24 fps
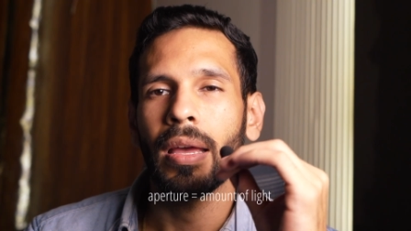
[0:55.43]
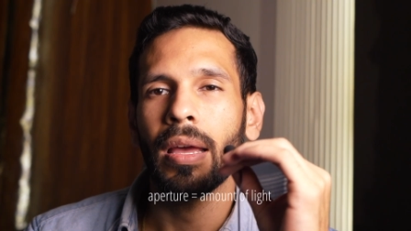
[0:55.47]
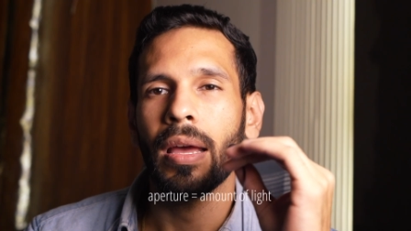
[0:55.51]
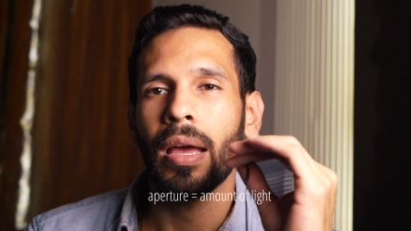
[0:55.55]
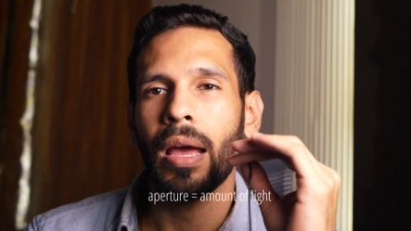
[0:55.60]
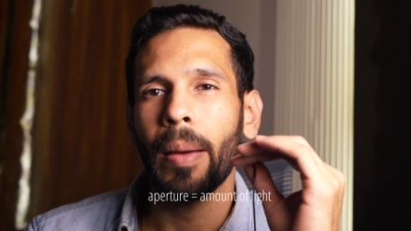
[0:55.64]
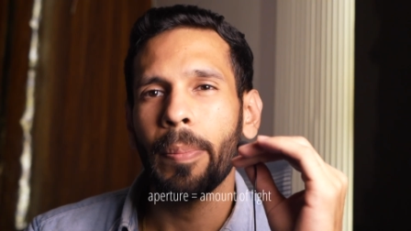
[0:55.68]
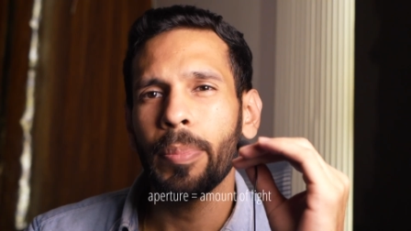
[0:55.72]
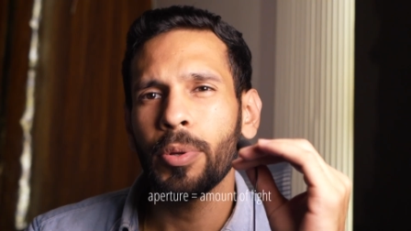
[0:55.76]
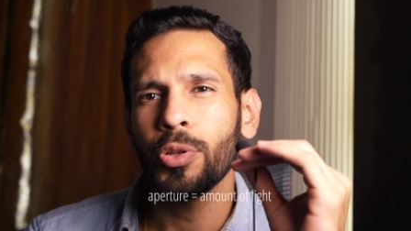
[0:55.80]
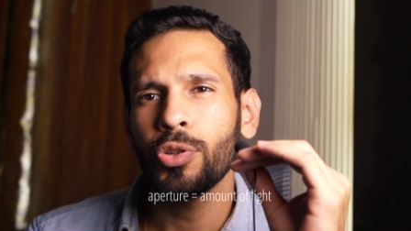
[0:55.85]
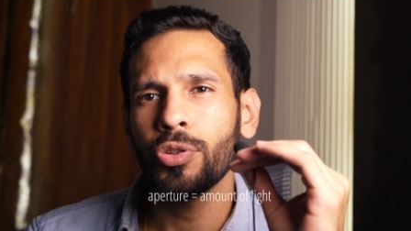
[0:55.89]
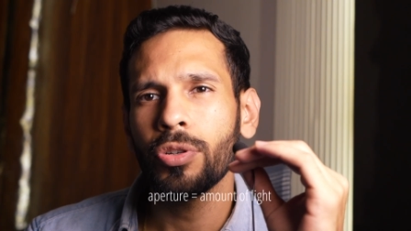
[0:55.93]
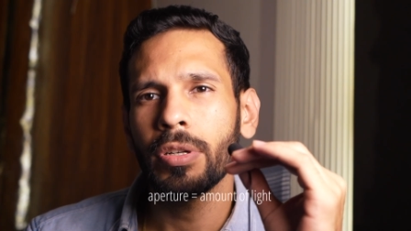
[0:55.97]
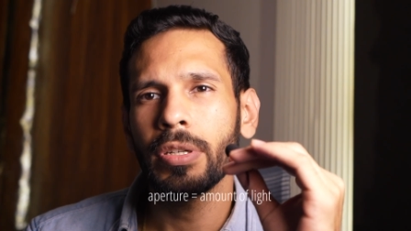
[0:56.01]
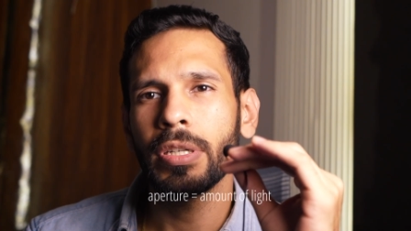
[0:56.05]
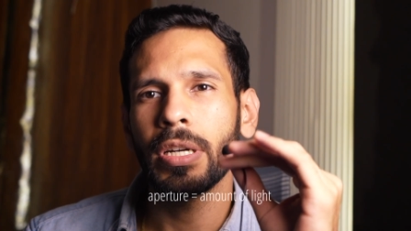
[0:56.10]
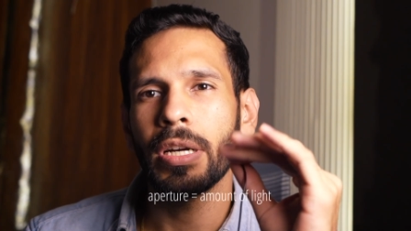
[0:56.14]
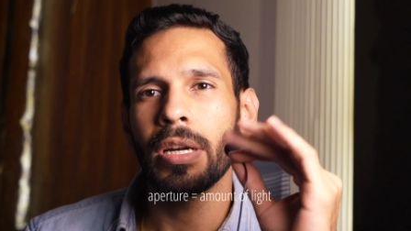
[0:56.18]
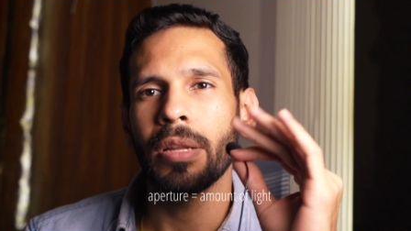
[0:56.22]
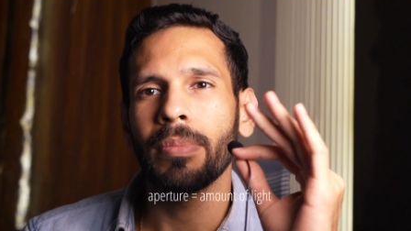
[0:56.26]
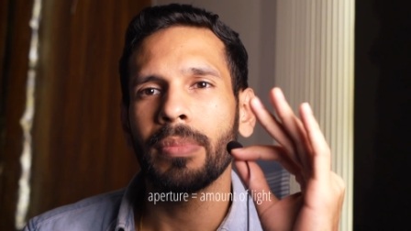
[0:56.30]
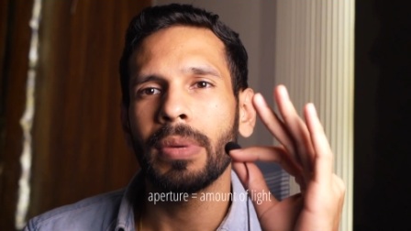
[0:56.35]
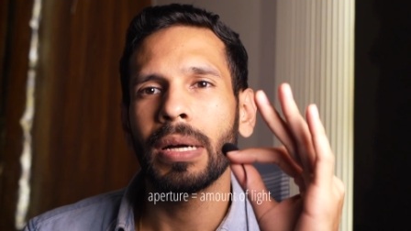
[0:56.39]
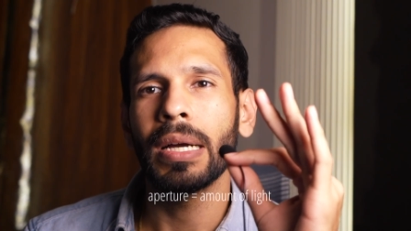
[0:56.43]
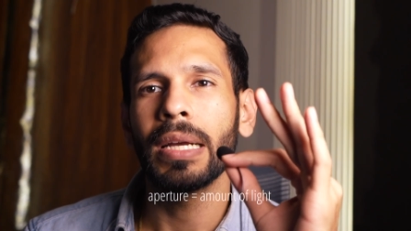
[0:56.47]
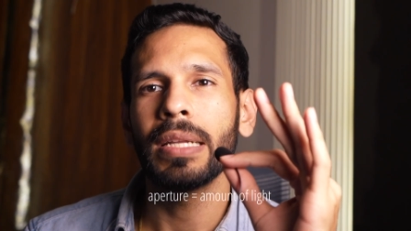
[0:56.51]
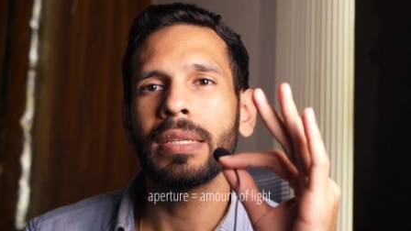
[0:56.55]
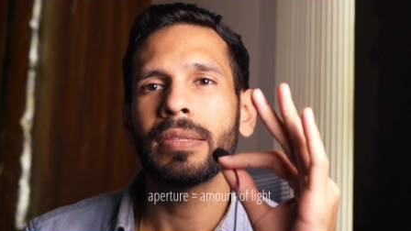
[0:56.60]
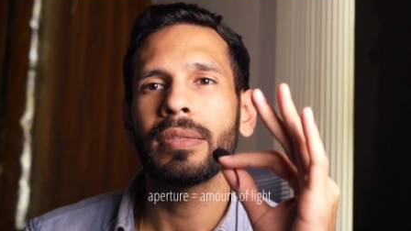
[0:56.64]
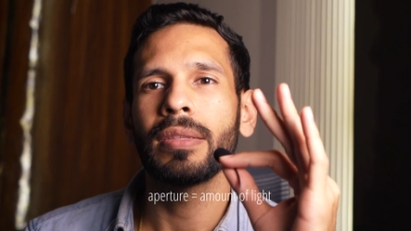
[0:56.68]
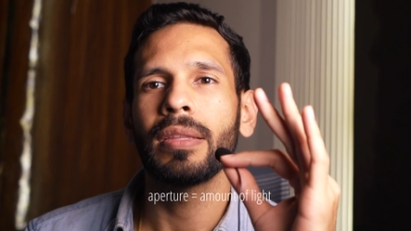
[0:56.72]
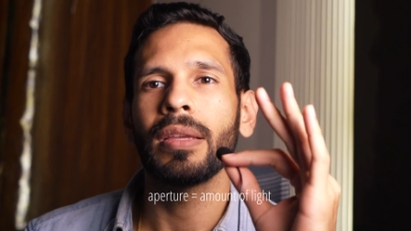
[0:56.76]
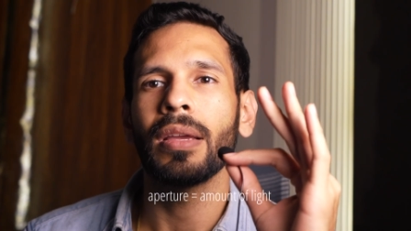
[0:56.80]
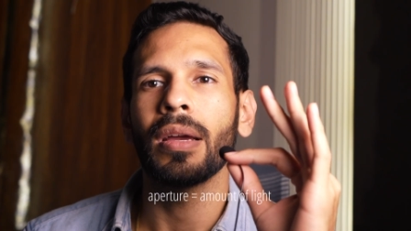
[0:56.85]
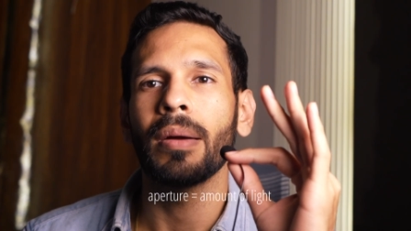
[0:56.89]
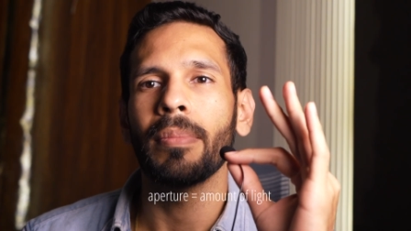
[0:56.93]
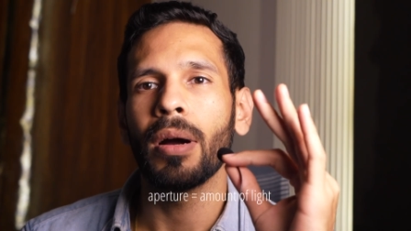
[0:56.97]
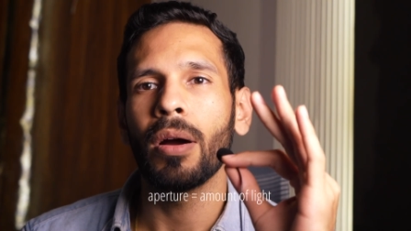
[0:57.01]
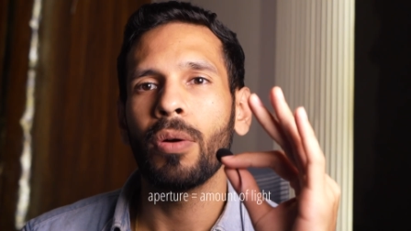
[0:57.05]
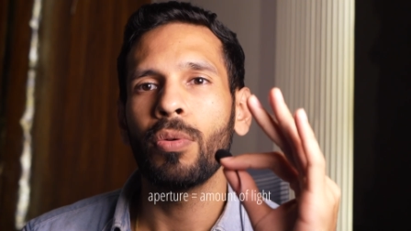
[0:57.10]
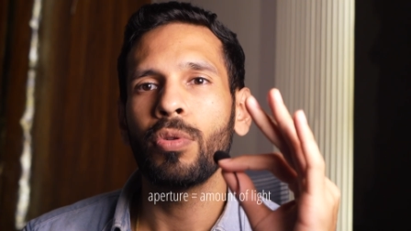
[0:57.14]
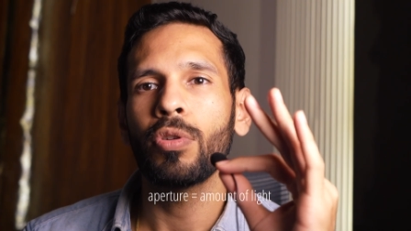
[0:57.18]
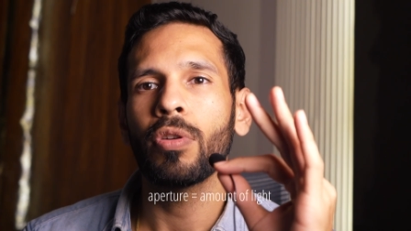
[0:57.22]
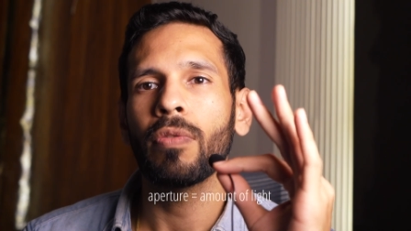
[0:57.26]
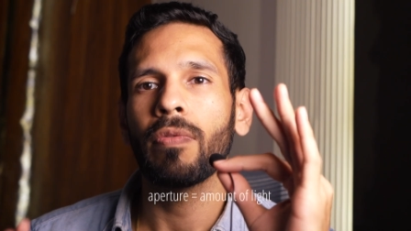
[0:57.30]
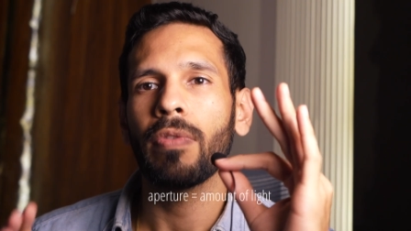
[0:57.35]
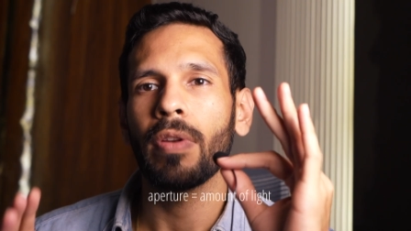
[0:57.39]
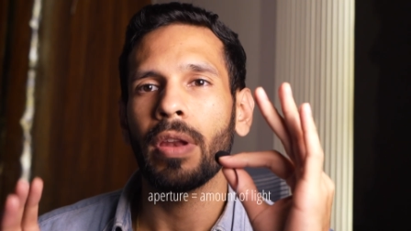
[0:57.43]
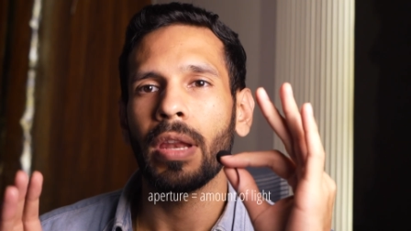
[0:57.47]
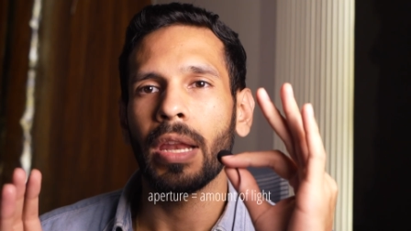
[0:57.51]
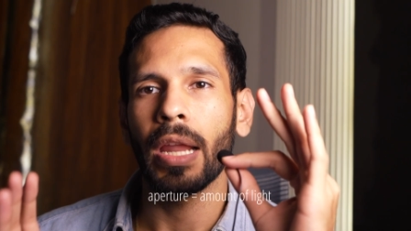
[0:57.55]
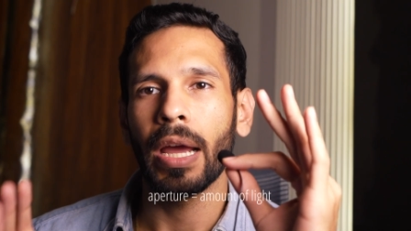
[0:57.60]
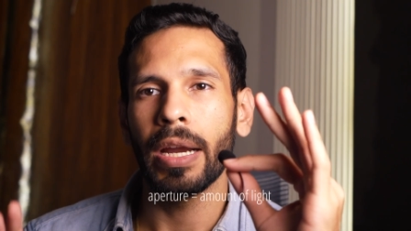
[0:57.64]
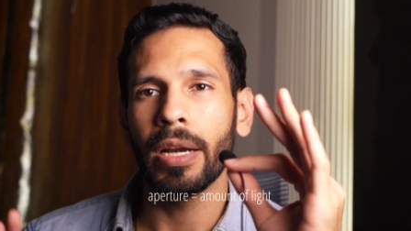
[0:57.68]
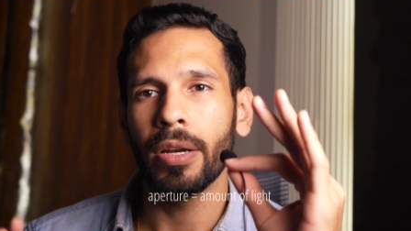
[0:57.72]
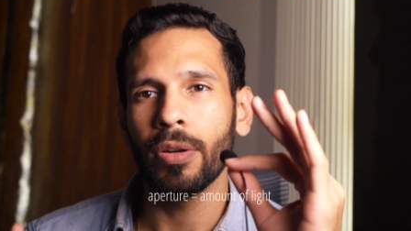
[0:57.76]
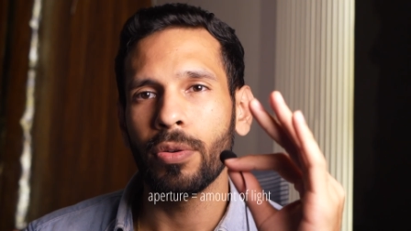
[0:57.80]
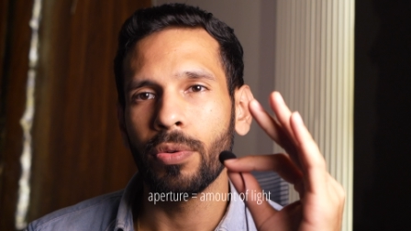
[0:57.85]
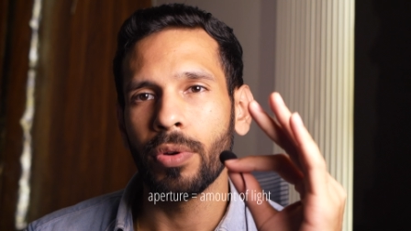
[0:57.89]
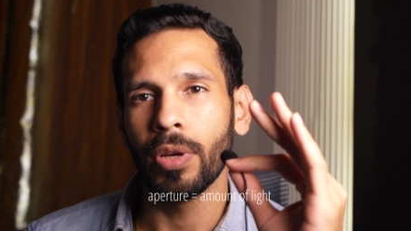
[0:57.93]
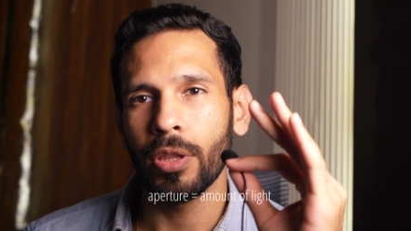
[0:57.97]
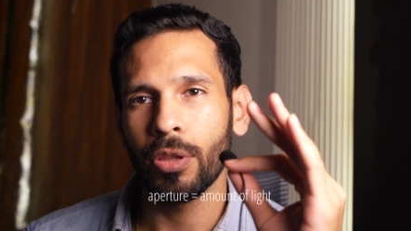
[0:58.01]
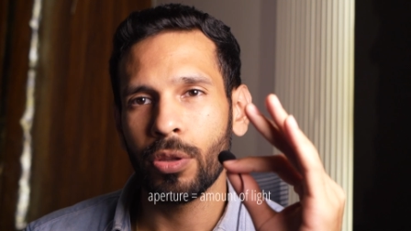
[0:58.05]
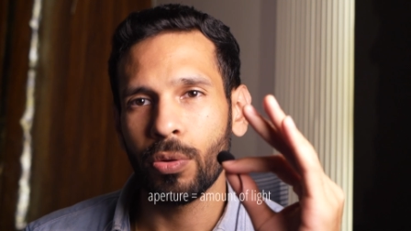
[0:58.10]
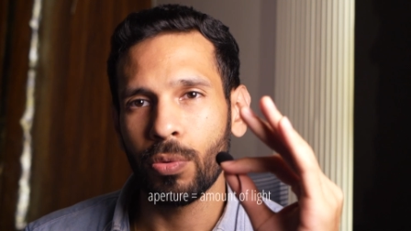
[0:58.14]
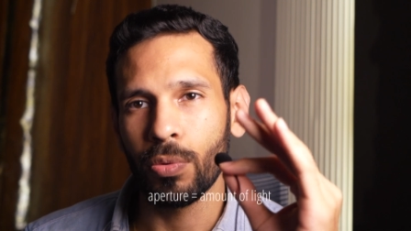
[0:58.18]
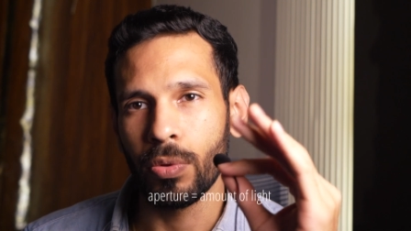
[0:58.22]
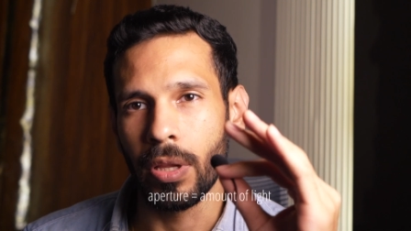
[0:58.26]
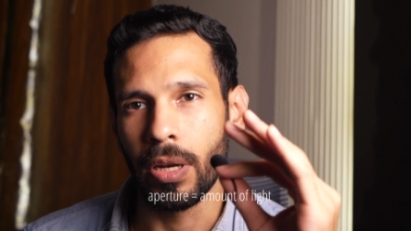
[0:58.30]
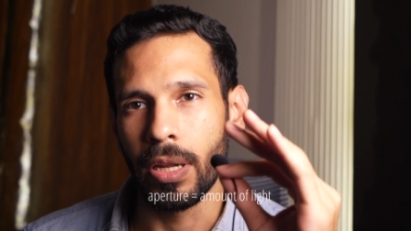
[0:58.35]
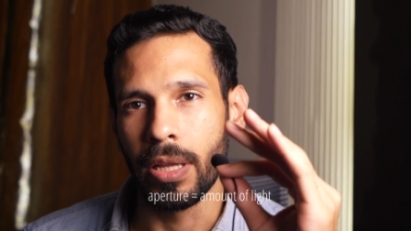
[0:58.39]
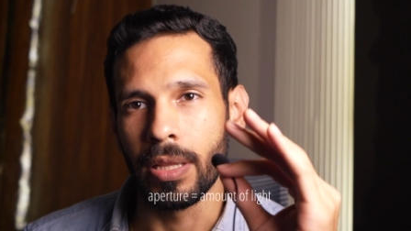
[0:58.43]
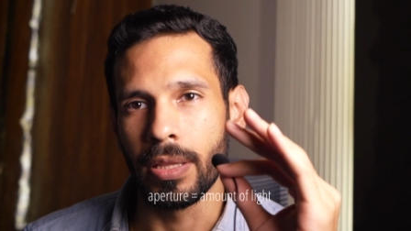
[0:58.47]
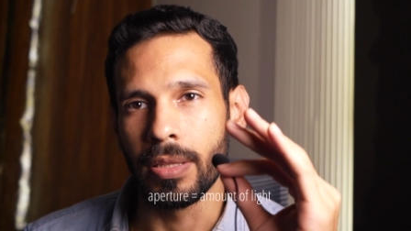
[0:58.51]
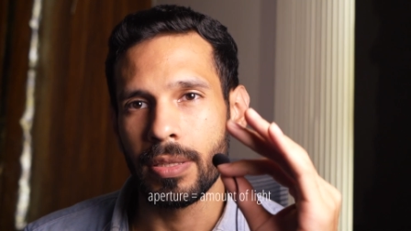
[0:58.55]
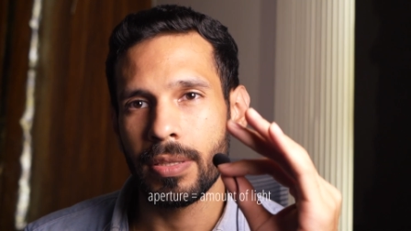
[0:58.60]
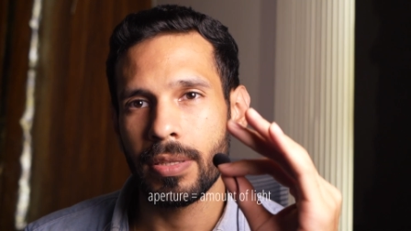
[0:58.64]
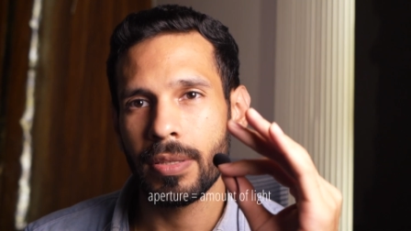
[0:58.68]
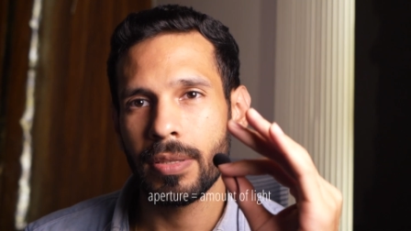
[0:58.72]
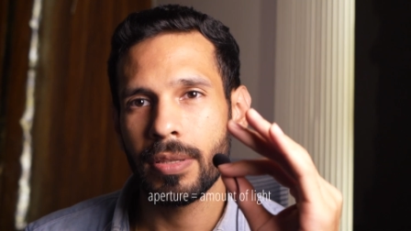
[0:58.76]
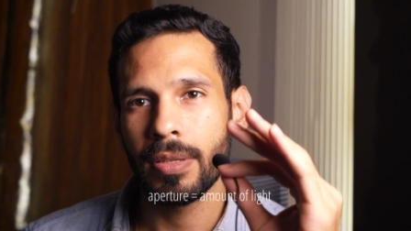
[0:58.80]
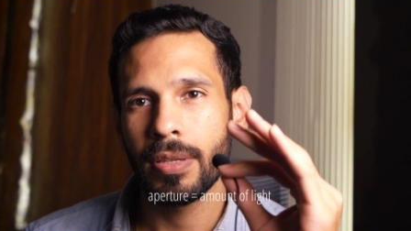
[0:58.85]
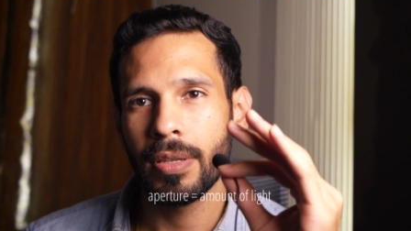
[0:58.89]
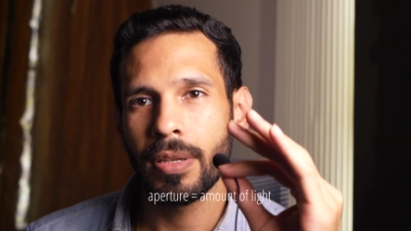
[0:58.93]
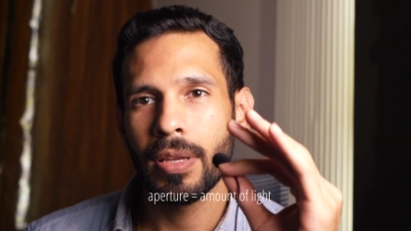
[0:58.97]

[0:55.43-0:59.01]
Aperture determines the amount of light going through the lens.